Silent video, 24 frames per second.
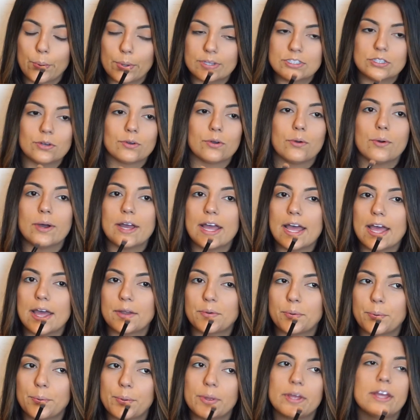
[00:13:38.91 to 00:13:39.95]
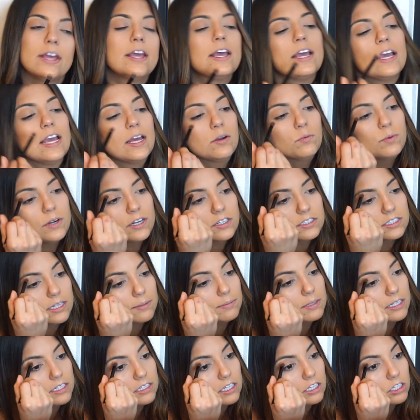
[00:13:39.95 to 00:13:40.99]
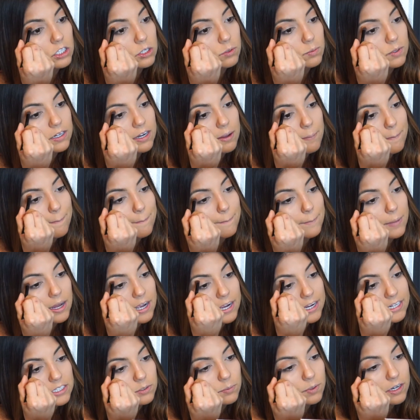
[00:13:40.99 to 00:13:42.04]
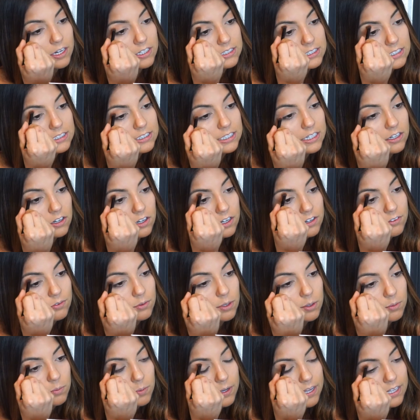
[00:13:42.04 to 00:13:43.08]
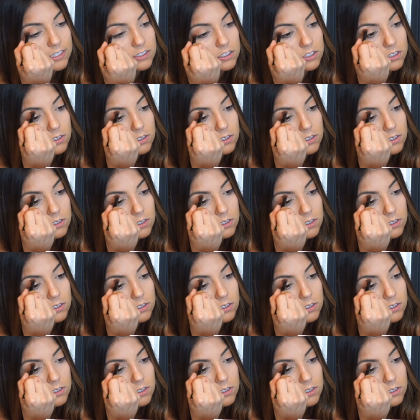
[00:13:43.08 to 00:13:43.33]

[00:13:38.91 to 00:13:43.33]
So go ahead and wear something that you wouldn't mind wearing to dinner if we went.